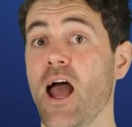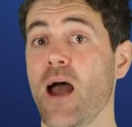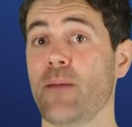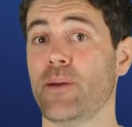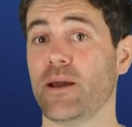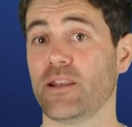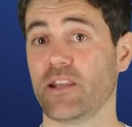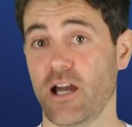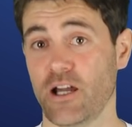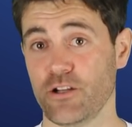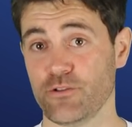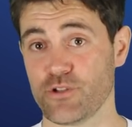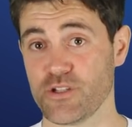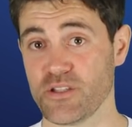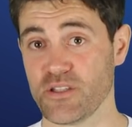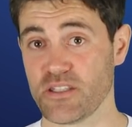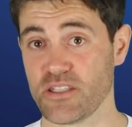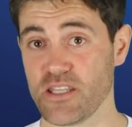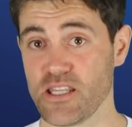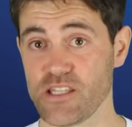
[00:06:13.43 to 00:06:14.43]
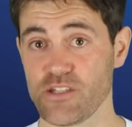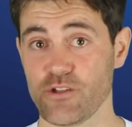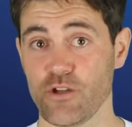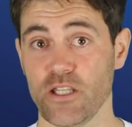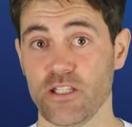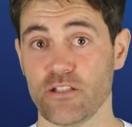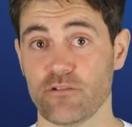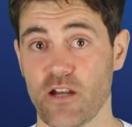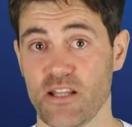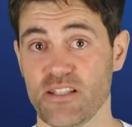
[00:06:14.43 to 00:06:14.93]
about
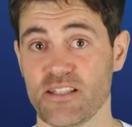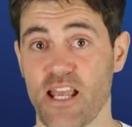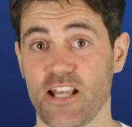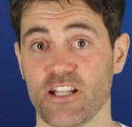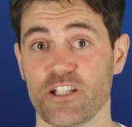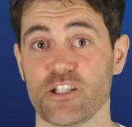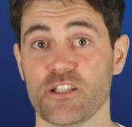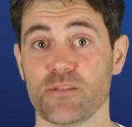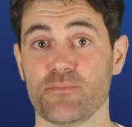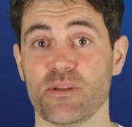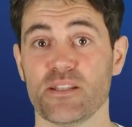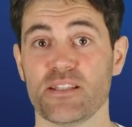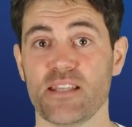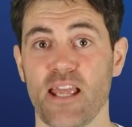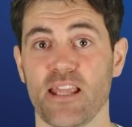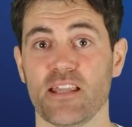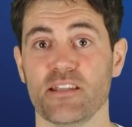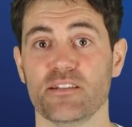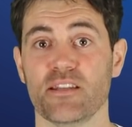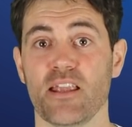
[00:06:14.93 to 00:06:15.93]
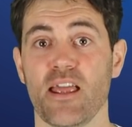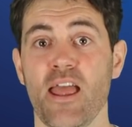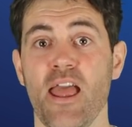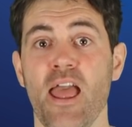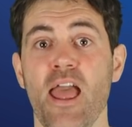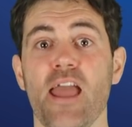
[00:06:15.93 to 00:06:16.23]
116 transactions per second,